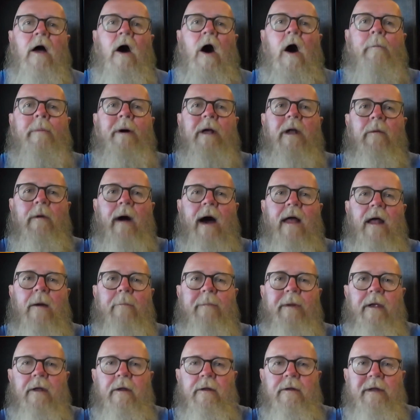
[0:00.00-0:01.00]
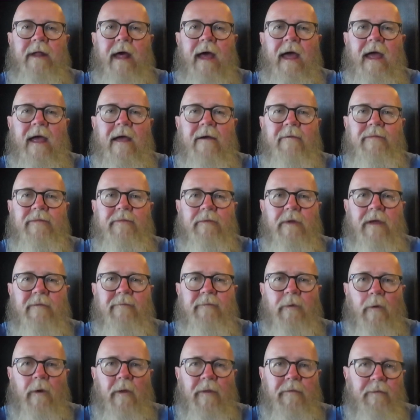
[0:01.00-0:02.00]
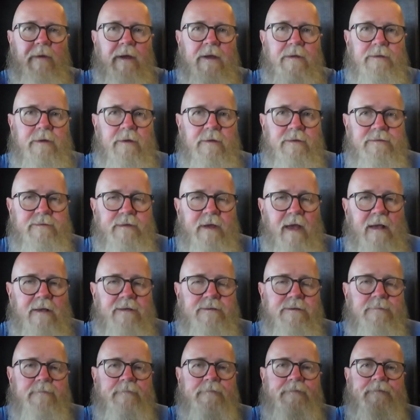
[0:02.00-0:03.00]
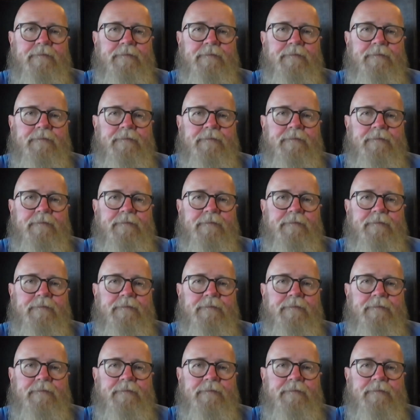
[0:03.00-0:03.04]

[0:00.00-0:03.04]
I'll put it right up here, Dave34326.